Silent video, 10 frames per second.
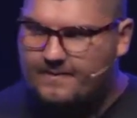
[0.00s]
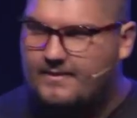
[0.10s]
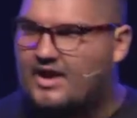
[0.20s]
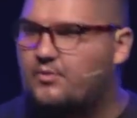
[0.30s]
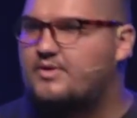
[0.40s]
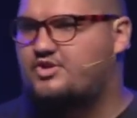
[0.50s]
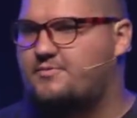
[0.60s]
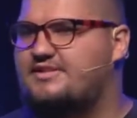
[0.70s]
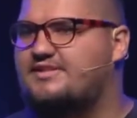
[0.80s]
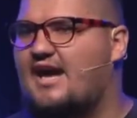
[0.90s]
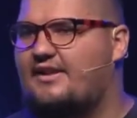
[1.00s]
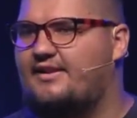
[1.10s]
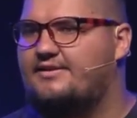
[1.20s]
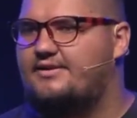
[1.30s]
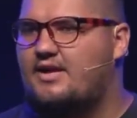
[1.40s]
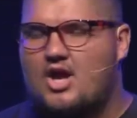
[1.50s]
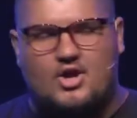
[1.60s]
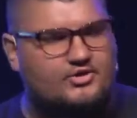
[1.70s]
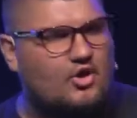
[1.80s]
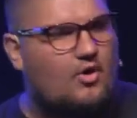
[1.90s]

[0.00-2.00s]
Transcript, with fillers: and when to be silent. So,